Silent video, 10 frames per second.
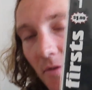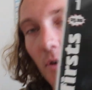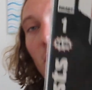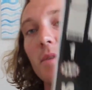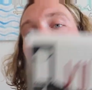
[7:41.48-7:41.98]
of
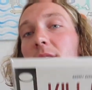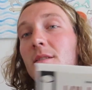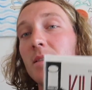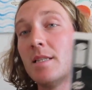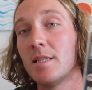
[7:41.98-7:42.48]
vibes,
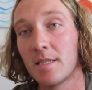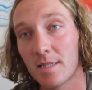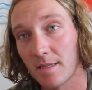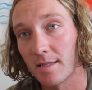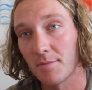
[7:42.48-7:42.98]

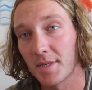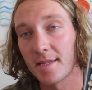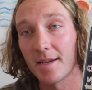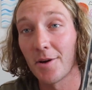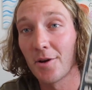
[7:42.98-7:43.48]
because I'm a
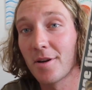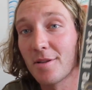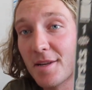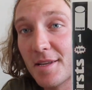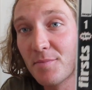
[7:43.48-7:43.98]
sicko
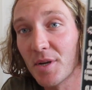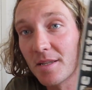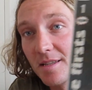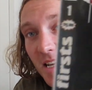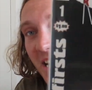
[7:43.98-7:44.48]
clearly,
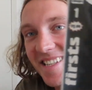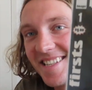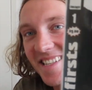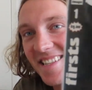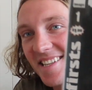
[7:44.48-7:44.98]
but
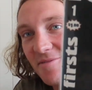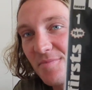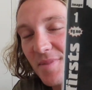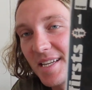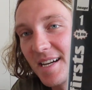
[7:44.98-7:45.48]
this
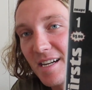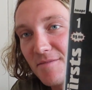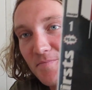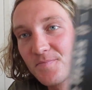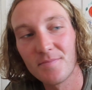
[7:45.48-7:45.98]
would be
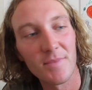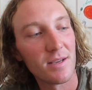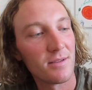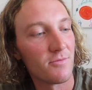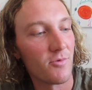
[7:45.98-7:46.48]

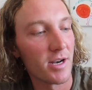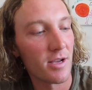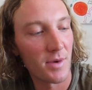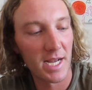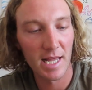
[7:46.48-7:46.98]
right
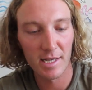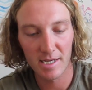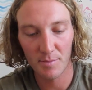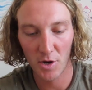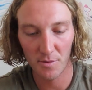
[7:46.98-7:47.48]
up my alley,
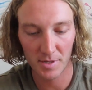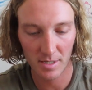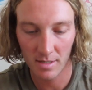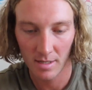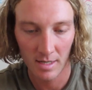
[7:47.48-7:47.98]
I'm
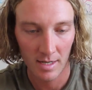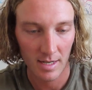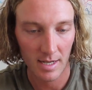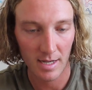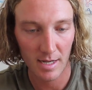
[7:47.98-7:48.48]
hoping.
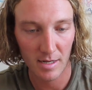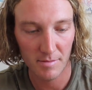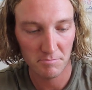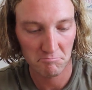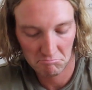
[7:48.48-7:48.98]

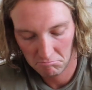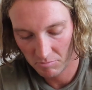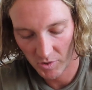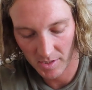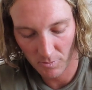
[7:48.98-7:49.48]

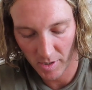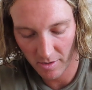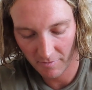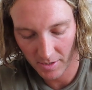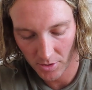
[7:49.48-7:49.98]
Just a
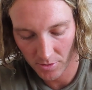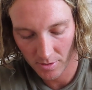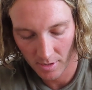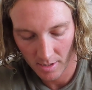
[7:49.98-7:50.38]
one-off issue.